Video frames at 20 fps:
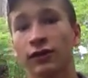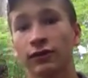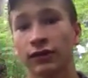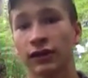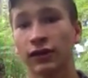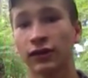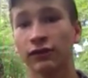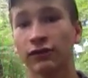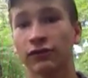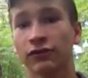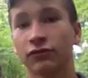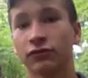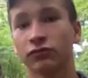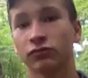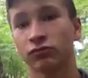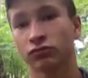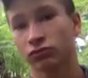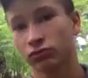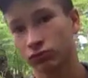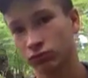leave
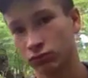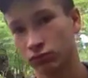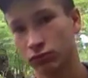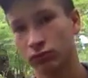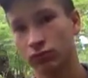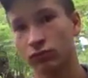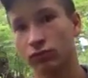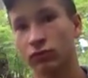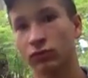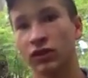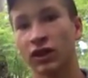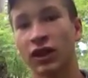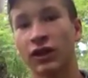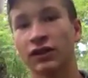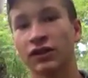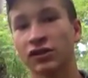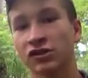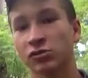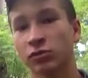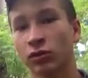the
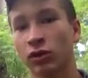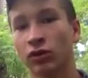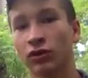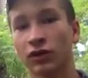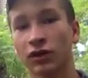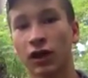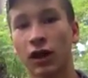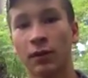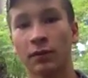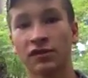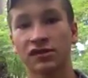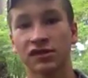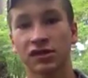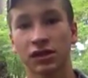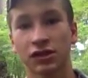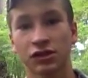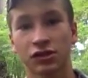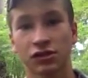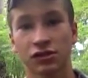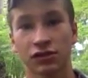ideas below in the comments
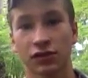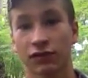section.